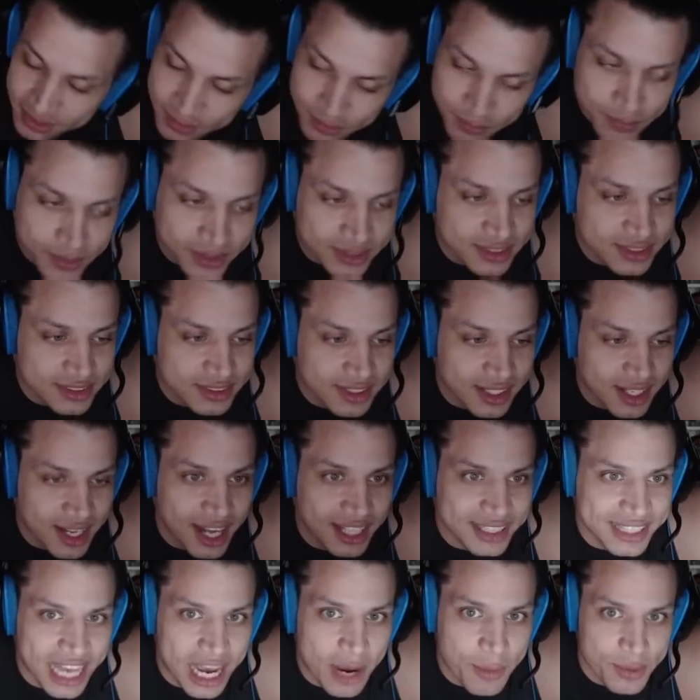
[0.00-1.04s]
This is the
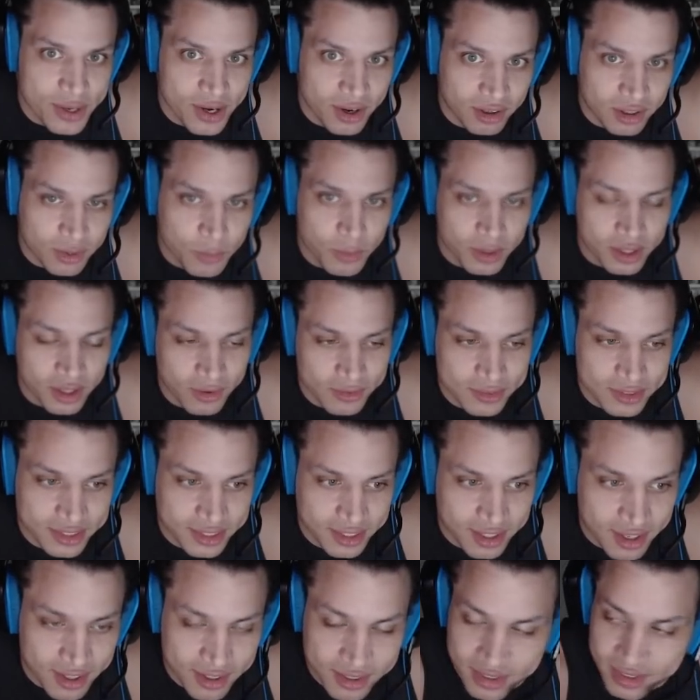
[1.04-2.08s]
Allowe arc we're
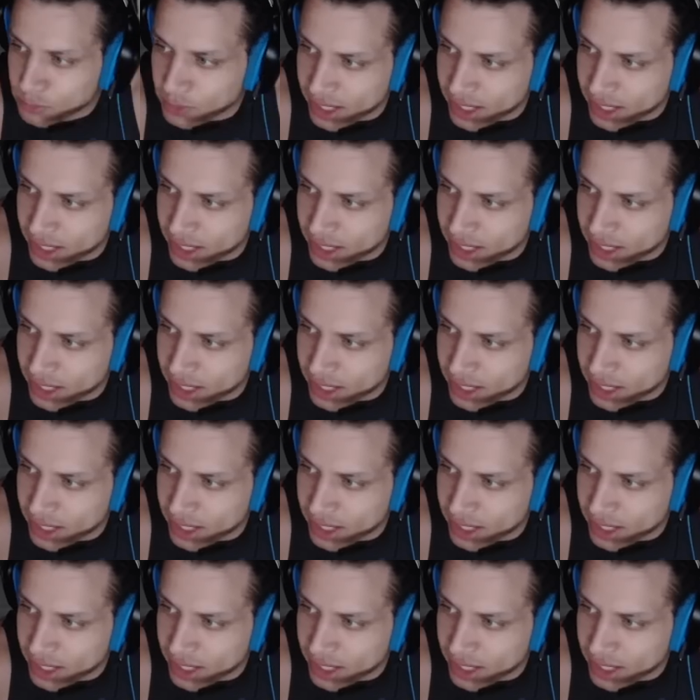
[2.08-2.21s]
currently on.